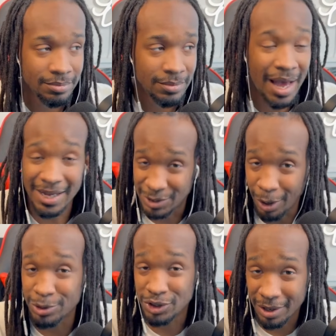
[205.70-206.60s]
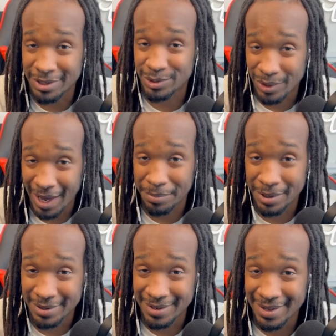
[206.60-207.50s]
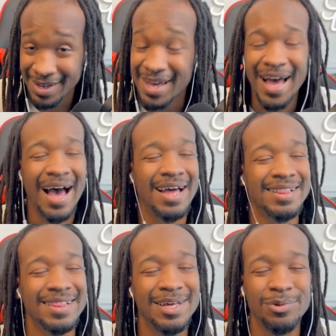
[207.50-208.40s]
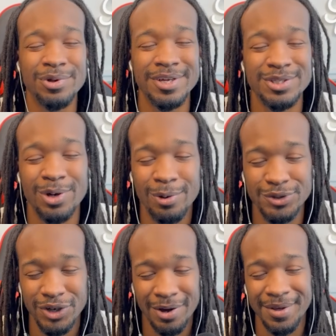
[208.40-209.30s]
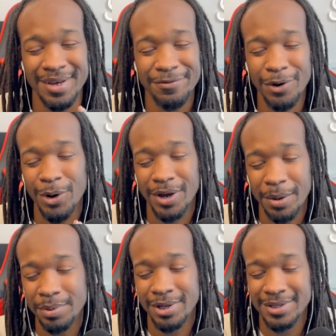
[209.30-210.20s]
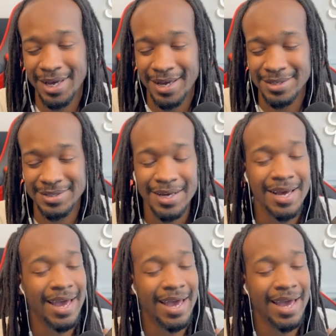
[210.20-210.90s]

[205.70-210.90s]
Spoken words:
I told y'all this would happen. I literally told y'all, give her a couple of days